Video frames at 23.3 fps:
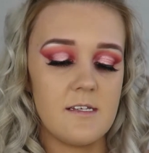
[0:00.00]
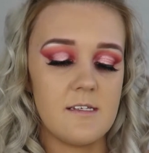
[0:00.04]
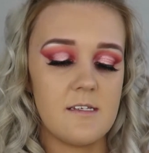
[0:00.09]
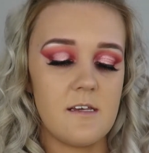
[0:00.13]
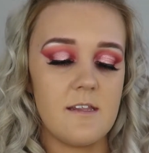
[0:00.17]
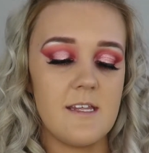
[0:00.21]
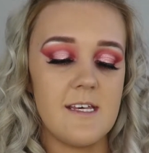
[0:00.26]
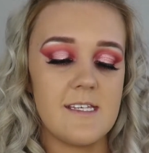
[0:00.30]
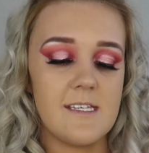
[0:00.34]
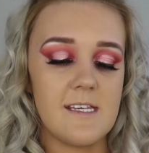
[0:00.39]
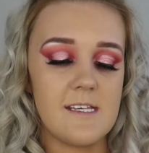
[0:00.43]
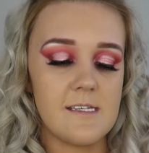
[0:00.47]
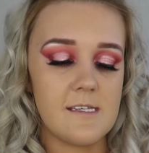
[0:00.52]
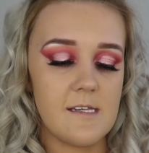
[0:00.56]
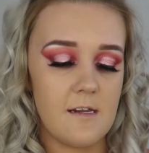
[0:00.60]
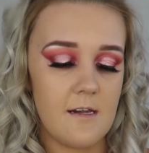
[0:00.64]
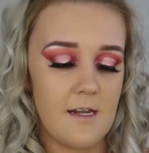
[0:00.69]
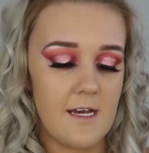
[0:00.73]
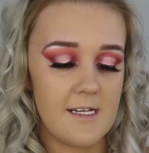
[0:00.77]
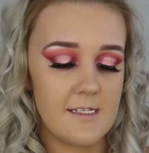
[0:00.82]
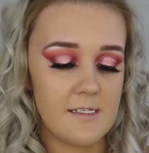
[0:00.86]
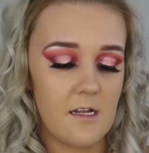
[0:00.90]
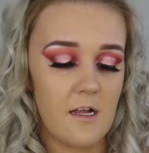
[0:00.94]
So this
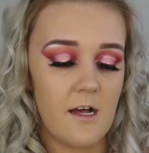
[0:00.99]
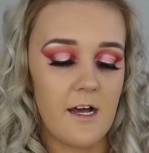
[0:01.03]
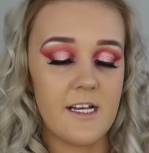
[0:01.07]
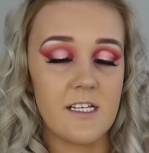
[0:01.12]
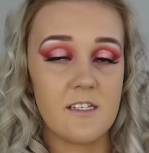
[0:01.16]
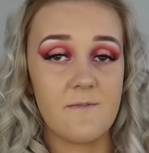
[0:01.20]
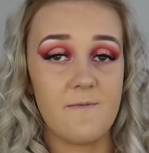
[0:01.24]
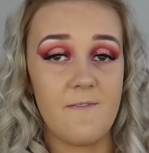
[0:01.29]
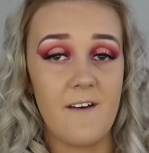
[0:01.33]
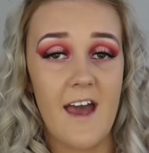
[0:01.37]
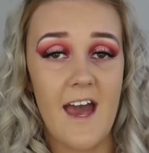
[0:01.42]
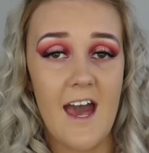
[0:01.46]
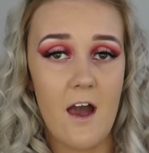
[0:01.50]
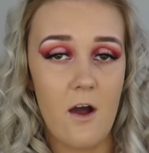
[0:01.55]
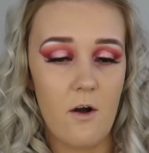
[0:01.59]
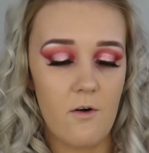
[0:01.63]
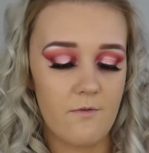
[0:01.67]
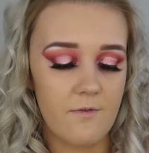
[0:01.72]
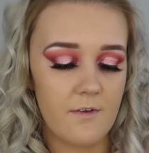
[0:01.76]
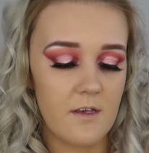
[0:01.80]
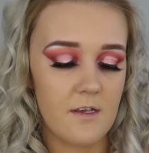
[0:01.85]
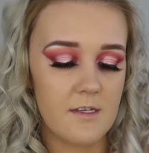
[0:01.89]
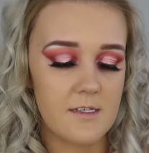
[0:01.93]
isn't as light as Fair
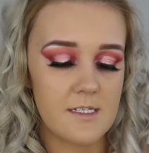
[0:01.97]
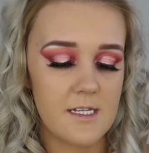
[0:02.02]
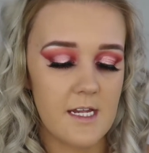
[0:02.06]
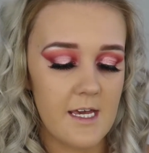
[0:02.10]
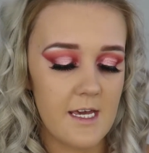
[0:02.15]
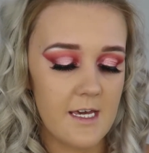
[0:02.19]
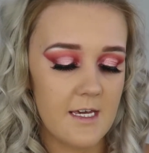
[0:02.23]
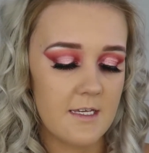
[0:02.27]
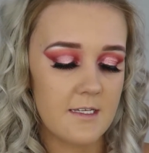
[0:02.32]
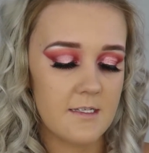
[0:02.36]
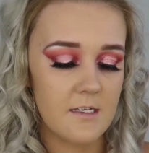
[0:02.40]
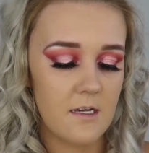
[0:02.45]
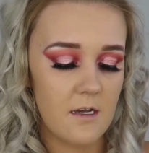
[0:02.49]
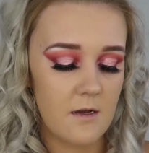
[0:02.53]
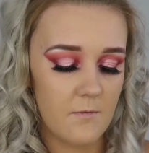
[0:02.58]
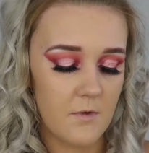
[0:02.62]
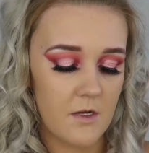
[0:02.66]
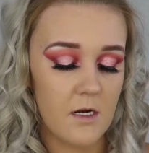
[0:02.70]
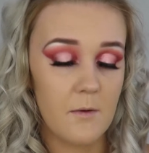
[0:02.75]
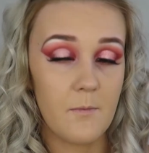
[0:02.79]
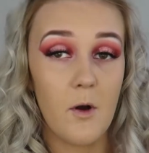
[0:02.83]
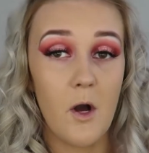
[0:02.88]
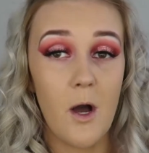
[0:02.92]
obviously, so I'm
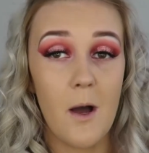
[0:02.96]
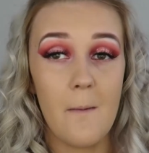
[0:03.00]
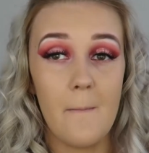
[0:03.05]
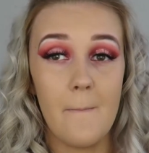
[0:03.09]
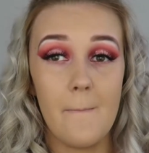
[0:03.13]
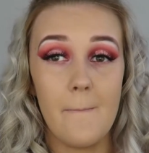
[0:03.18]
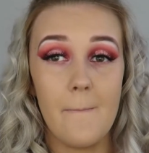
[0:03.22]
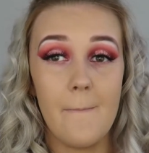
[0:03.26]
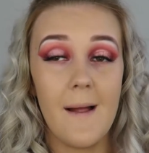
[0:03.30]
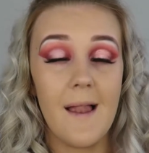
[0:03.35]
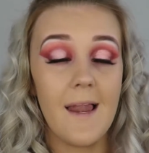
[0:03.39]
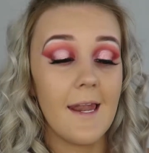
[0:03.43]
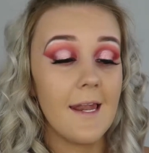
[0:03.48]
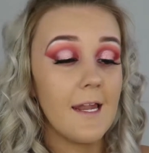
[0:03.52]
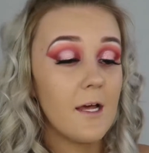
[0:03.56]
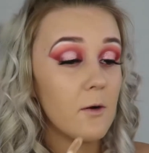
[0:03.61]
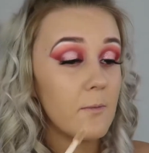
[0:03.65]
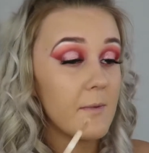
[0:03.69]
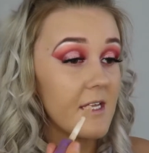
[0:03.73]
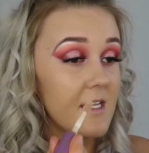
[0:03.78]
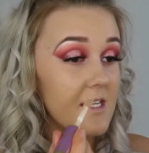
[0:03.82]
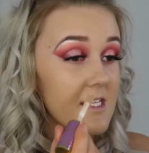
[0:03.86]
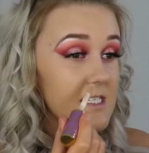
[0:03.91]
going to put a
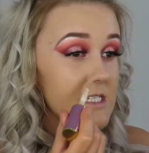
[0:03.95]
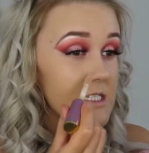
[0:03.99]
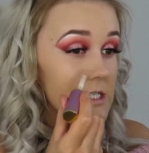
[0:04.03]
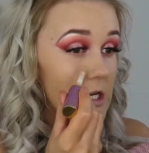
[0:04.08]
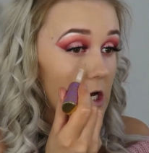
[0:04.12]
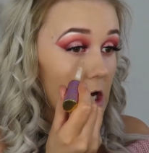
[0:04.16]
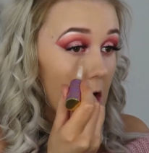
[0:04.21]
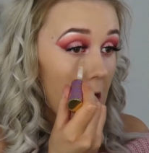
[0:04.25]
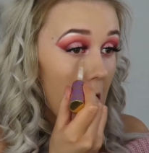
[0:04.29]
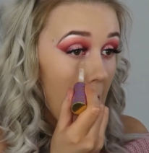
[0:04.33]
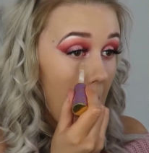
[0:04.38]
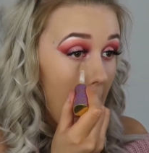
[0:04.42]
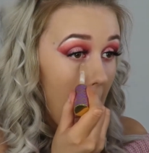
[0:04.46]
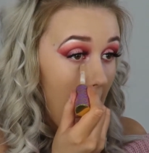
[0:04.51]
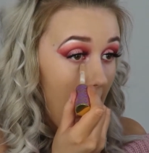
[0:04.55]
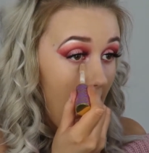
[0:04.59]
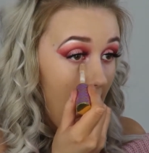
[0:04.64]
little bit of this on.